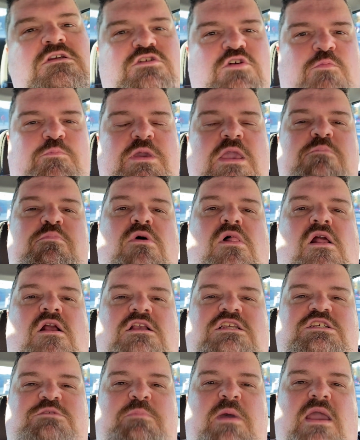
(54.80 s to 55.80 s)
So people are
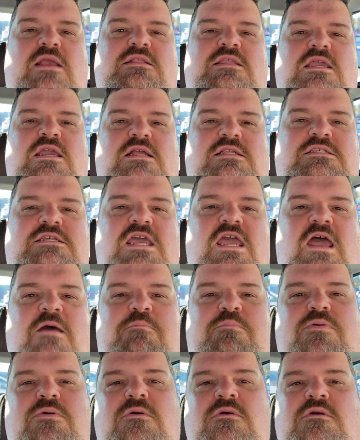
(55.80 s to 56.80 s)
expecting a
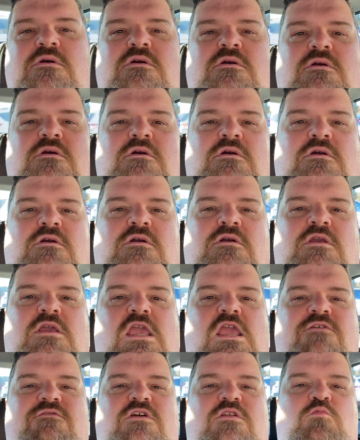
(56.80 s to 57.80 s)
tip
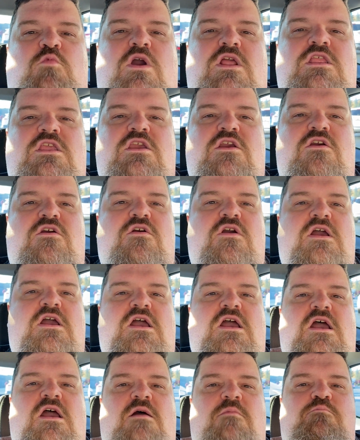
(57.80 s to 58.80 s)
even when you're
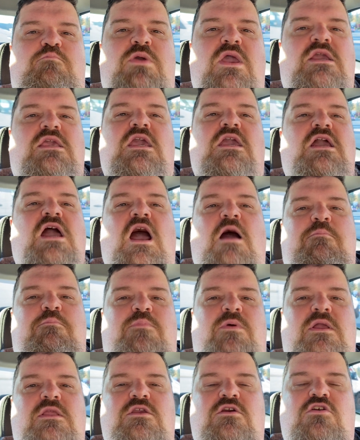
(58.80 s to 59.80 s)
uh, picking up
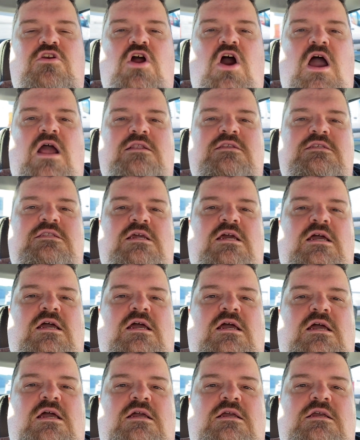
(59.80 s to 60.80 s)
and you're not
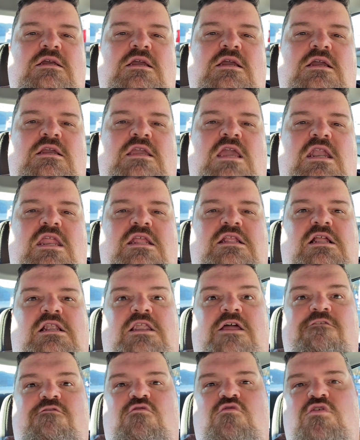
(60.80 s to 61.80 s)
uh, getting
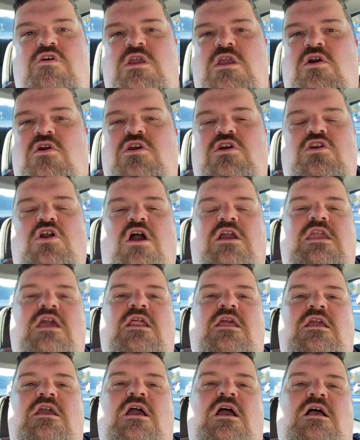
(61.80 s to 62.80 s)
delivery or you're not
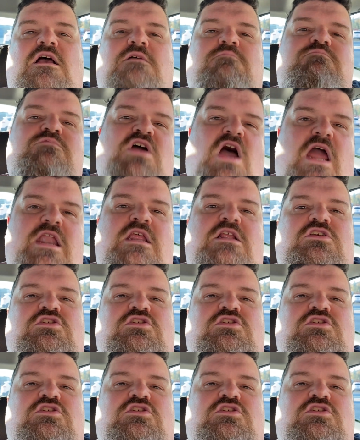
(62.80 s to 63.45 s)
getting uh, dine-in